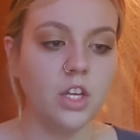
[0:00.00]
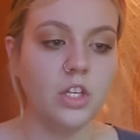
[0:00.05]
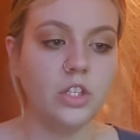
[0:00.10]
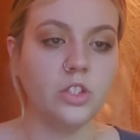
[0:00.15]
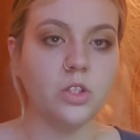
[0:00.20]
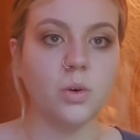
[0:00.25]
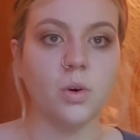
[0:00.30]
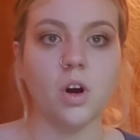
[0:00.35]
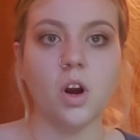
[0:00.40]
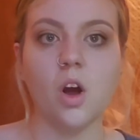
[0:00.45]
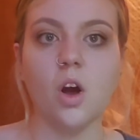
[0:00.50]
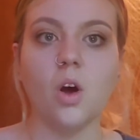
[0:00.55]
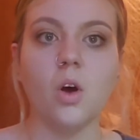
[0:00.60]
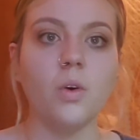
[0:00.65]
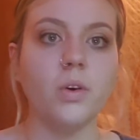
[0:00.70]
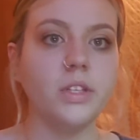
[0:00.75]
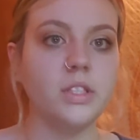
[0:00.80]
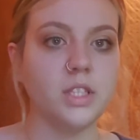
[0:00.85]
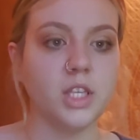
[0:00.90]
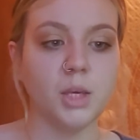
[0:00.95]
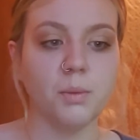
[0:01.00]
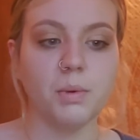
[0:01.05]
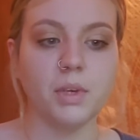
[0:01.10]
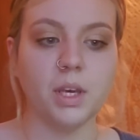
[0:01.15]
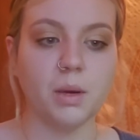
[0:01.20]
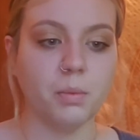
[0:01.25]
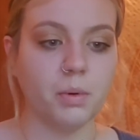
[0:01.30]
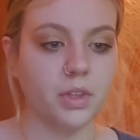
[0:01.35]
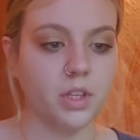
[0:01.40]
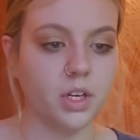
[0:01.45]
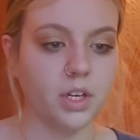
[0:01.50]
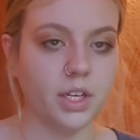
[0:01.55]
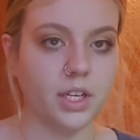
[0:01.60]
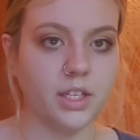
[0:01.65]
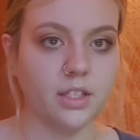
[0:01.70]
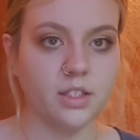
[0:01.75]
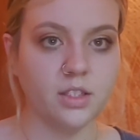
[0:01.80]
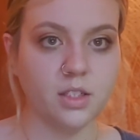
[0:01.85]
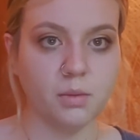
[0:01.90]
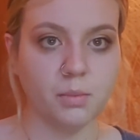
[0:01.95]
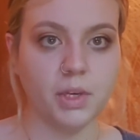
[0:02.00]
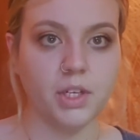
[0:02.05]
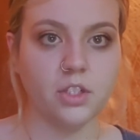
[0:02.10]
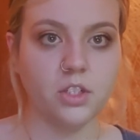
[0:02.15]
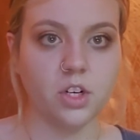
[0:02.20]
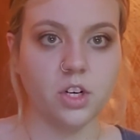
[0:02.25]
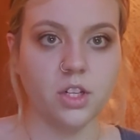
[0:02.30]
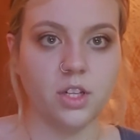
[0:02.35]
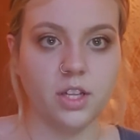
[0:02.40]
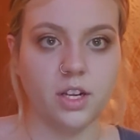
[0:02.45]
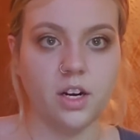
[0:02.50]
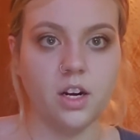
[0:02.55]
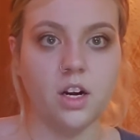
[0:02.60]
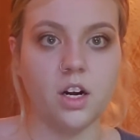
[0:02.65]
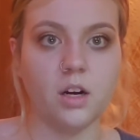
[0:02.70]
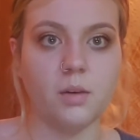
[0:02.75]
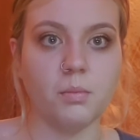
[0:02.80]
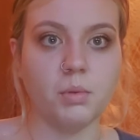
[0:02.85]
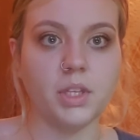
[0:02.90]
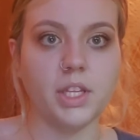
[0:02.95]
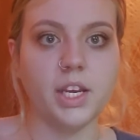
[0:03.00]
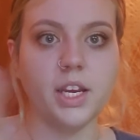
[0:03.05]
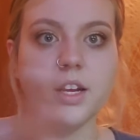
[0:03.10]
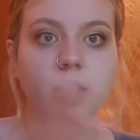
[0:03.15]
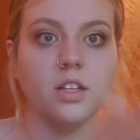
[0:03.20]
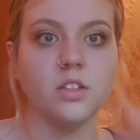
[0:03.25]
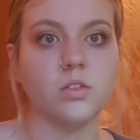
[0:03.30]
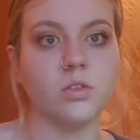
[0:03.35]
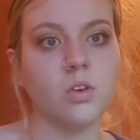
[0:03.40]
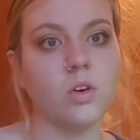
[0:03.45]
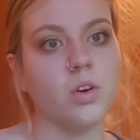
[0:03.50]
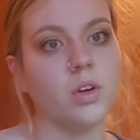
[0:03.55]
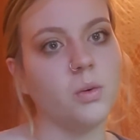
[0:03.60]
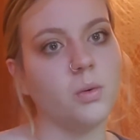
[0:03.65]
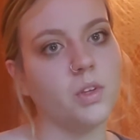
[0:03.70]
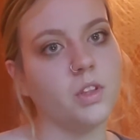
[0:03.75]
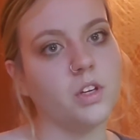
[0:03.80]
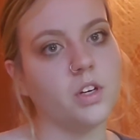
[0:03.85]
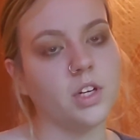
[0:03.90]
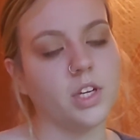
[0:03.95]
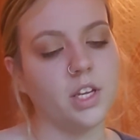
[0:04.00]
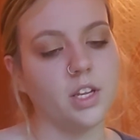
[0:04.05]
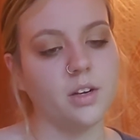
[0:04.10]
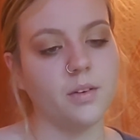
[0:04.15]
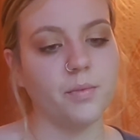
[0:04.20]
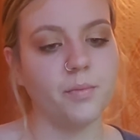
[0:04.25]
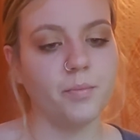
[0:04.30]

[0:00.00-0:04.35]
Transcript: So we're always keeping up with our kids to make sure that our plan is growing with our kid.